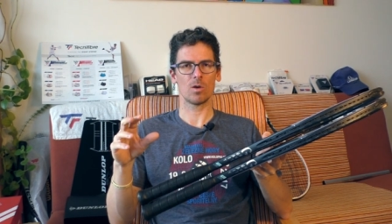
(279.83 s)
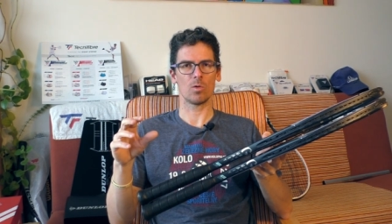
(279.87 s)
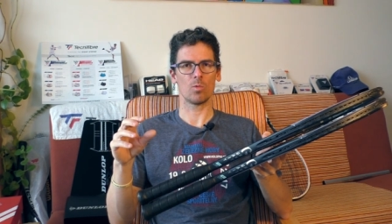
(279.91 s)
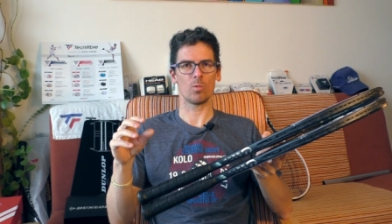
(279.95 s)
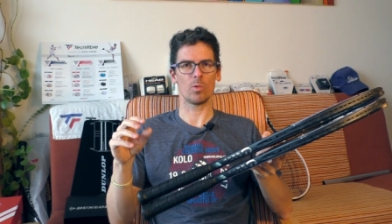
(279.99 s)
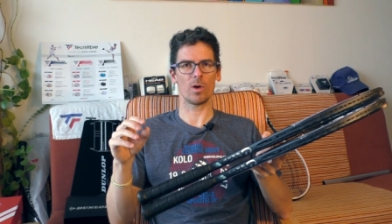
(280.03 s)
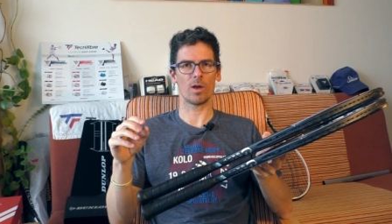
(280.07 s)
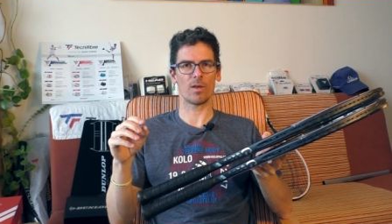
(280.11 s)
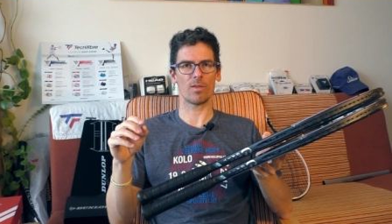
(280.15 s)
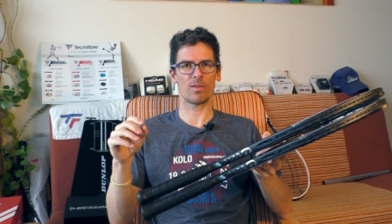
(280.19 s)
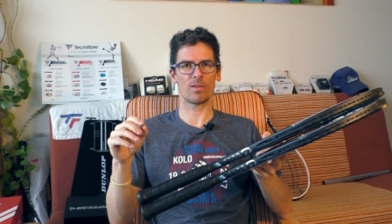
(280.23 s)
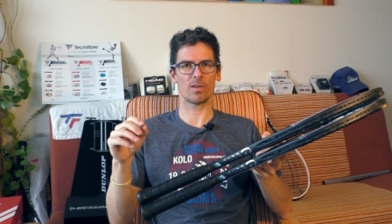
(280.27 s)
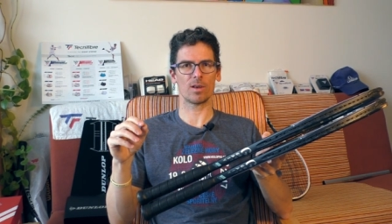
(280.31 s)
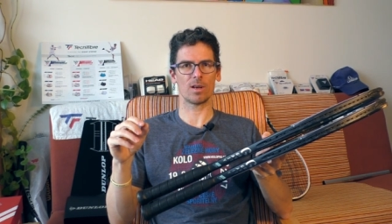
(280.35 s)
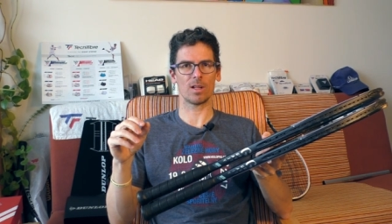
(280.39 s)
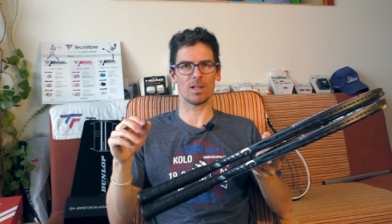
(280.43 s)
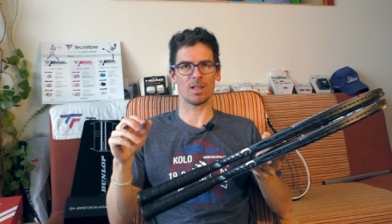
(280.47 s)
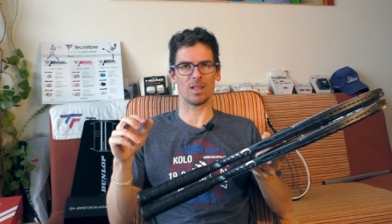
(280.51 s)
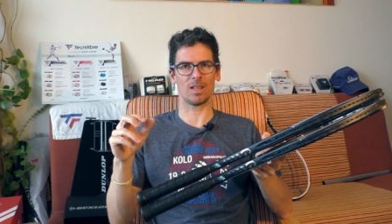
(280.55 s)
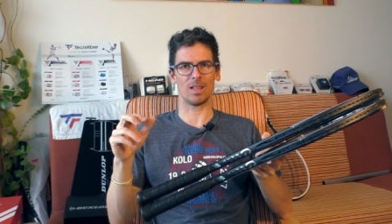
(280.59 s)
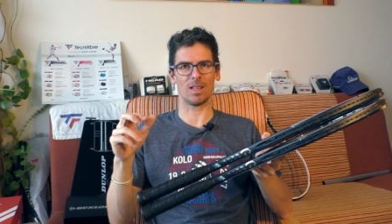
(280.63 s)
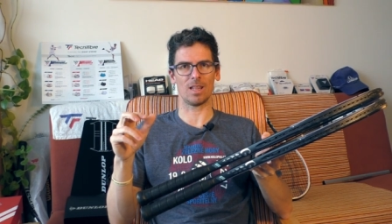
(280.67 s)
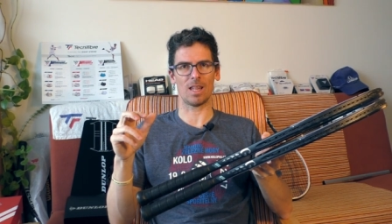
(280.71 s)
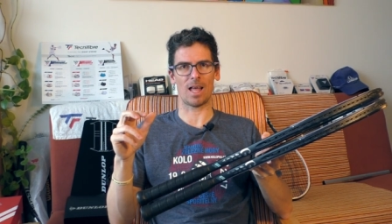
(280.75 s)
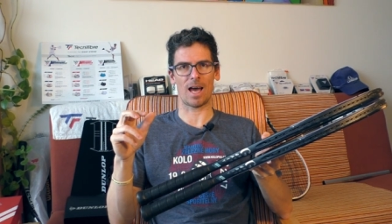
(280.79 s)
with the
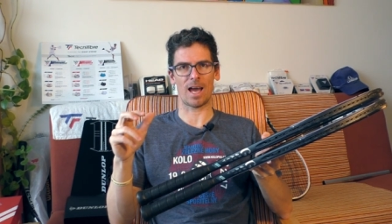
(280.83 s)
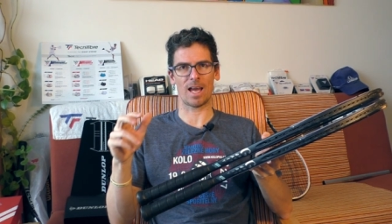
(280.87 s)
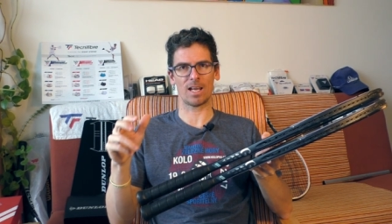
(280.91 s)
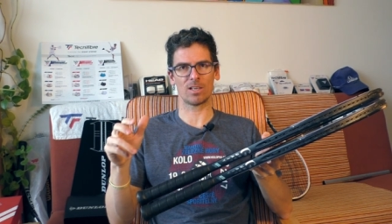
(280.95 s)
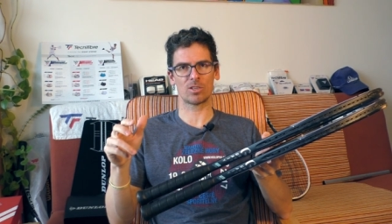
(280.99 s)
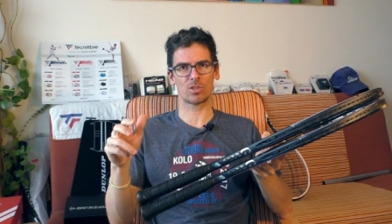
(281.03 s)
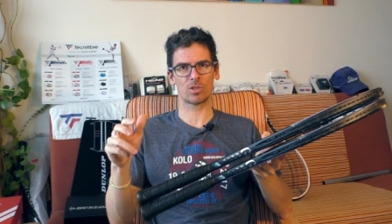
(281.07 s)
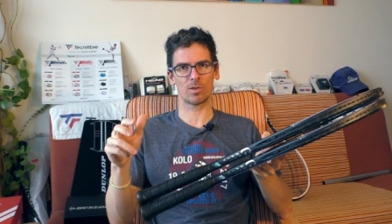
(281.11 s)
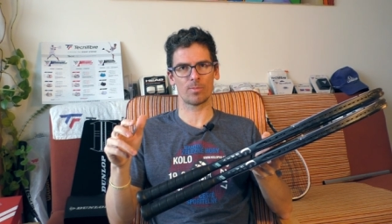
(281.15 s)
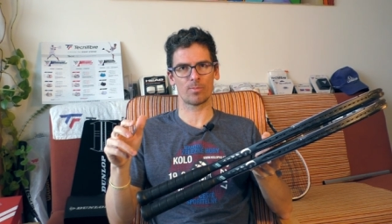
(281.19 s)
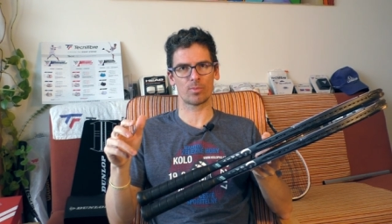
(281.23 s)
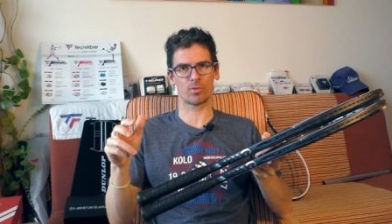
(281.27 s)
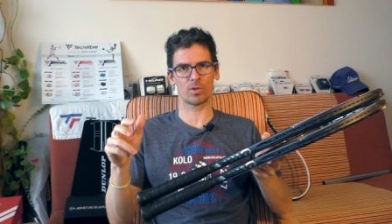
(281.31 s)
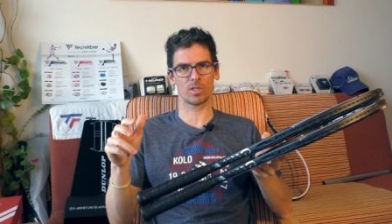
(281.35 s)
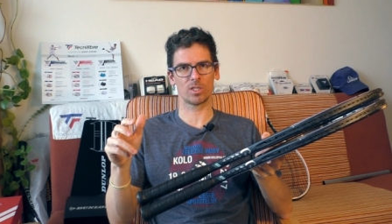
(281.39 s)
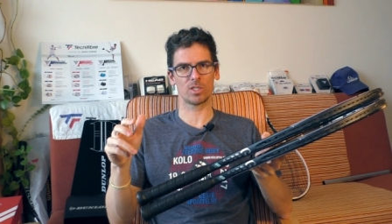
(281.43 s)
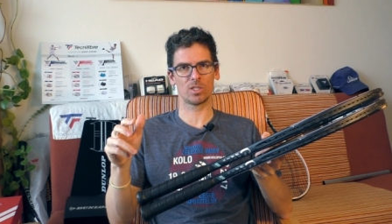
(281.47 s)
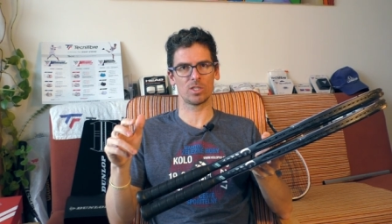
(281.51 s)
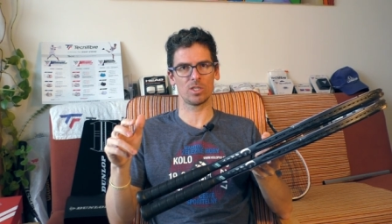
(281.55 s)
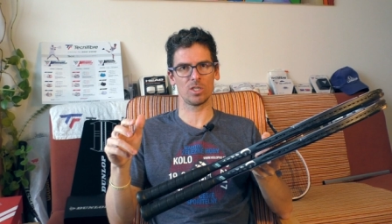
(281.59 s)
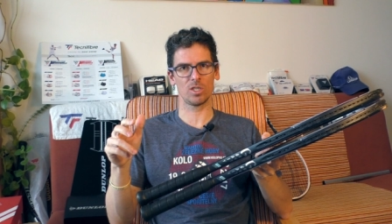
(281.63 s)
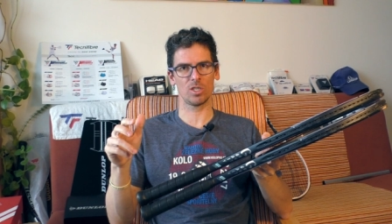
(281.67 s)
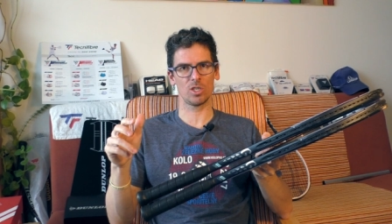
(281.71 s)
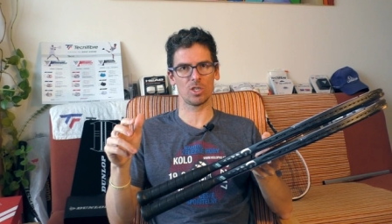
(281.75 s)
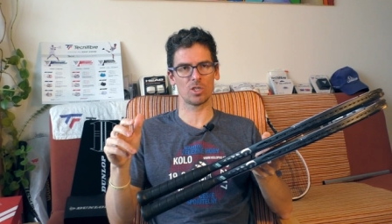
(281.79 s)
lighter
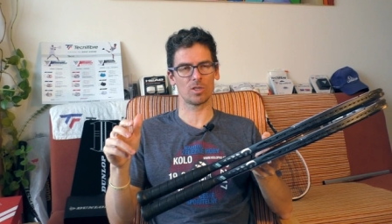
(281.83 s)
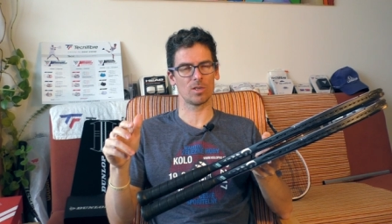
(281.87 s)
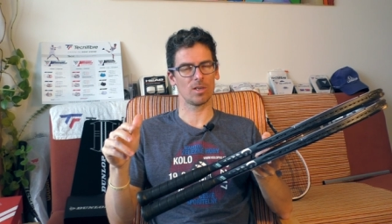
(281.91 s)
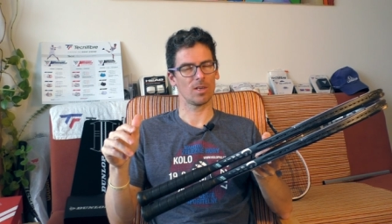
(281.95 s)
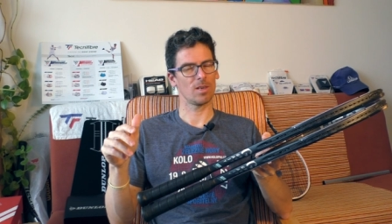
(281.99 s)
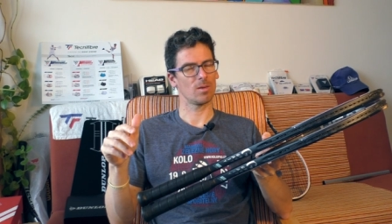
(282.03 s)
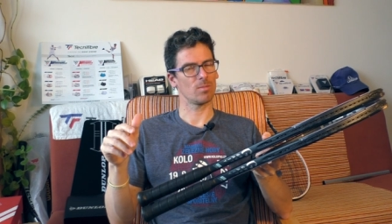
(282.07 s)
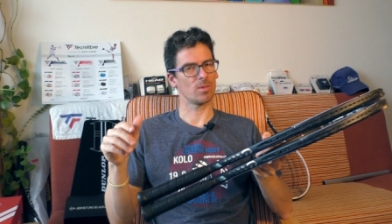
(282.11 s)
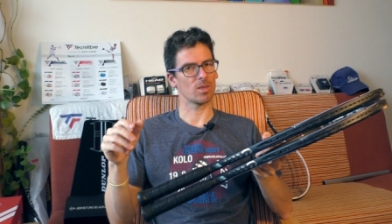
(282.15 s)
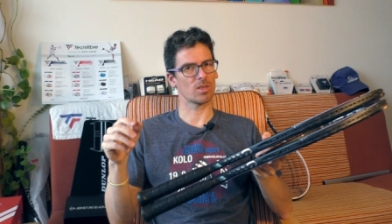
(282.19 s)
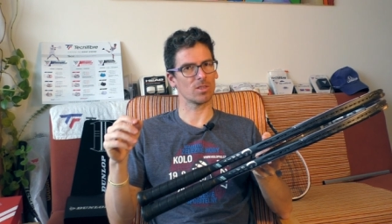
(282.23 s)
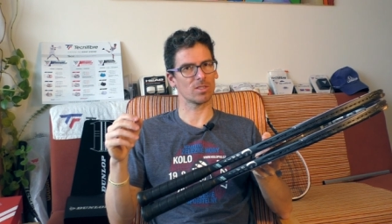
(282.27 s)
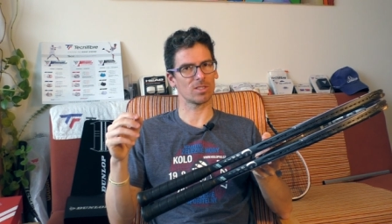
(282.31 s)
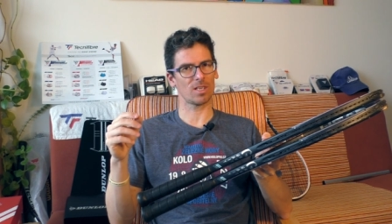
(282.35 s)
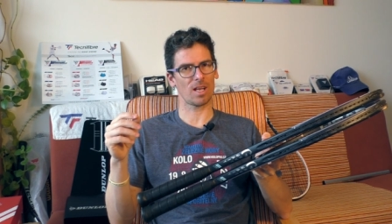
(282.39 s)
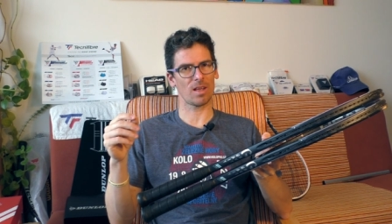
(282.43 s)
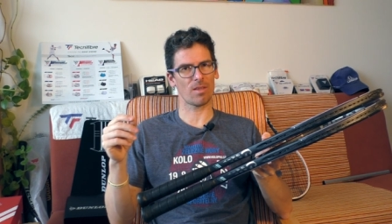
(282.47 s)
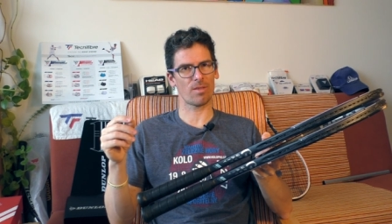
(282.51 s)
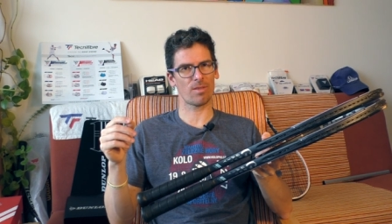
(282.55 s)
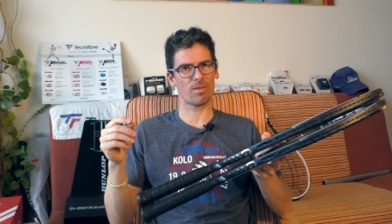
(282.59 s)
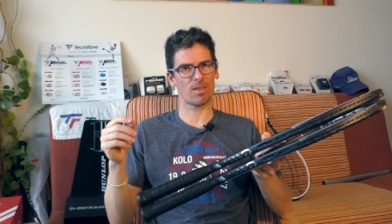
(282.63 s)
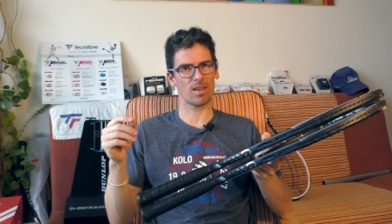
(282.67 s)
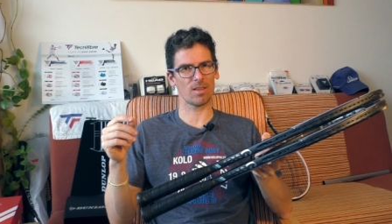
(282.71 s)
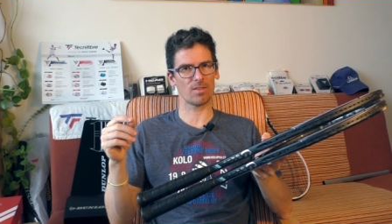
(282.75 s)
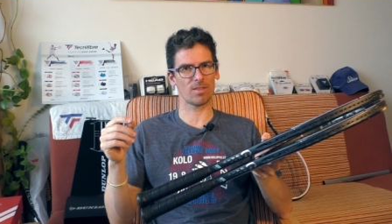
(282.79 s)
prestige because i
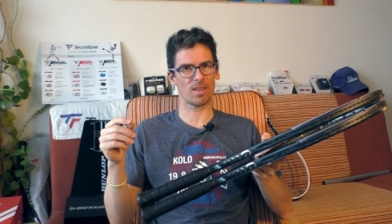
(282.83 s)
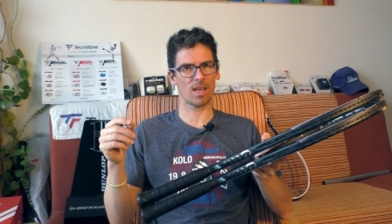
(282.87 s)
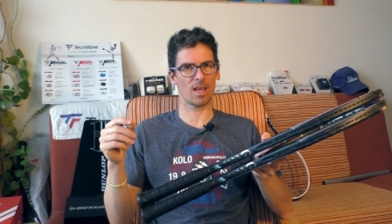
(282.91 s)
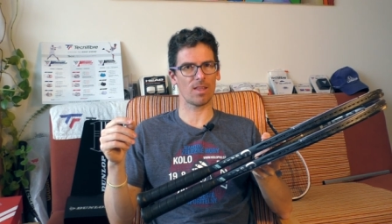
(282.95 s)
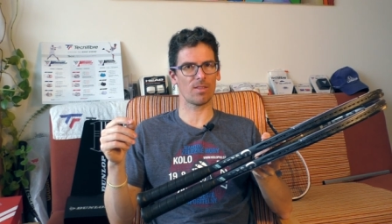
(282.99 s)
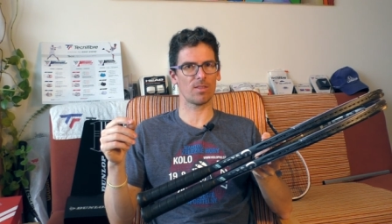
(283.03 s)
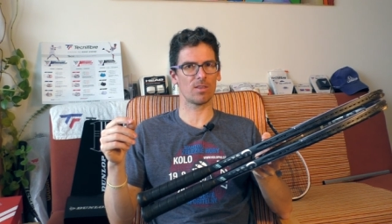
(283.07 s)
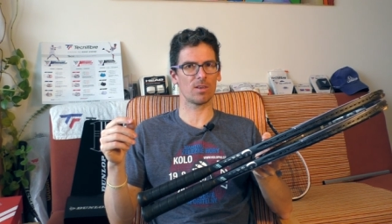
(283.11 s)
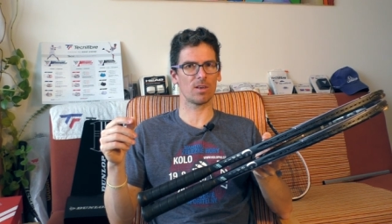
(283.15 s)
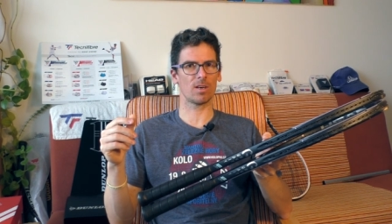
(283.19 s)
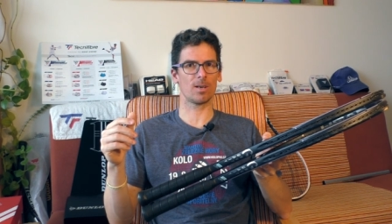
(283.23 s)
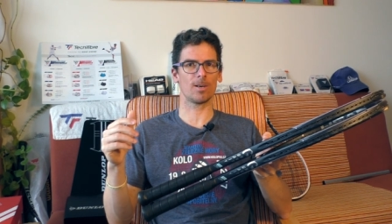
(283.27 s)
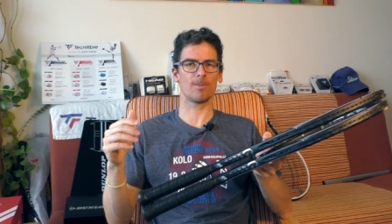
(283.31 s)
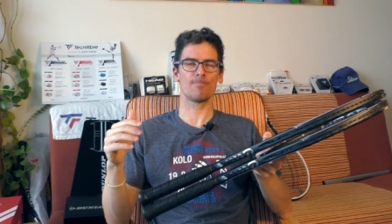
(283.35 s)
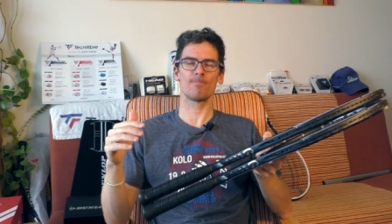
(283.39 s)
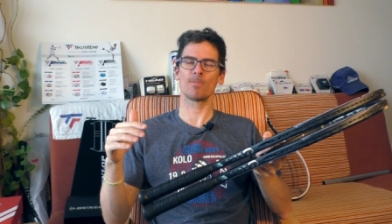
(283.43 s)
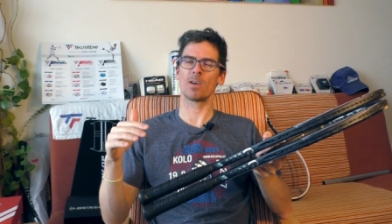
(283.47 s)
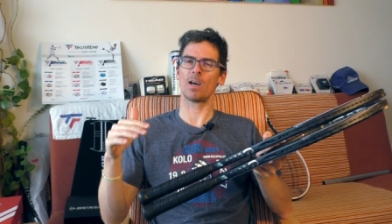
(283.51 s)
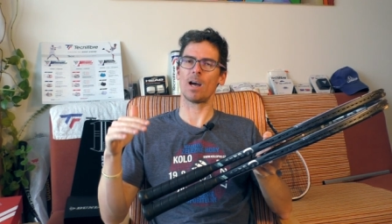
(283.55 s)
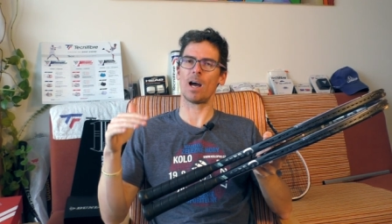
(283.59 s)
think that the